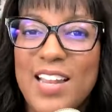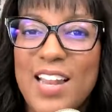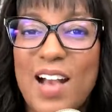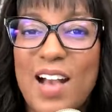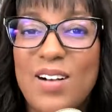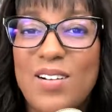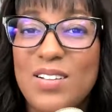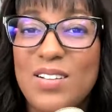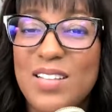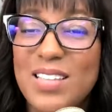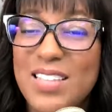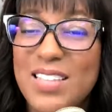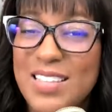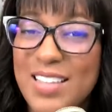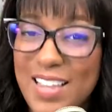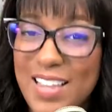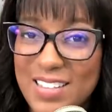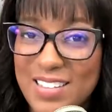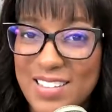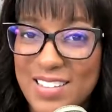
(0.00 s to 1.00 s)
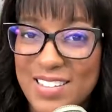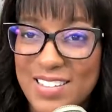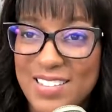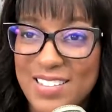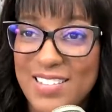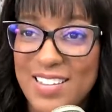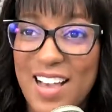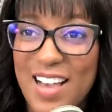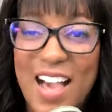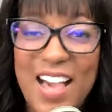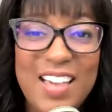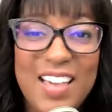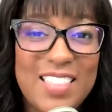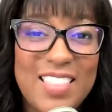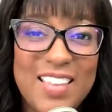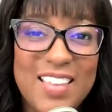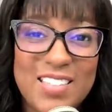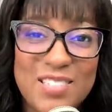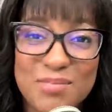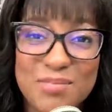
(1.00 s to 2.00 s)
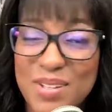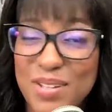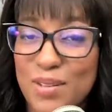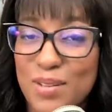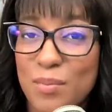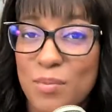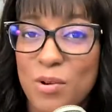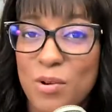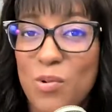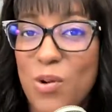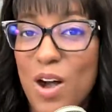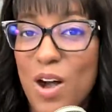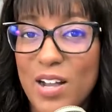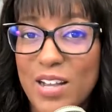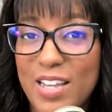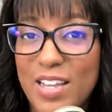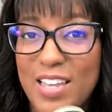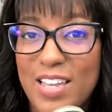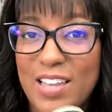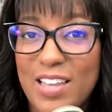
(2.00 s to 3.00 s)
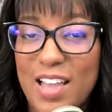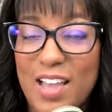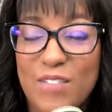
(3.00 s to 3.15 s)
Now, lately, I think it's been a little bit wonky.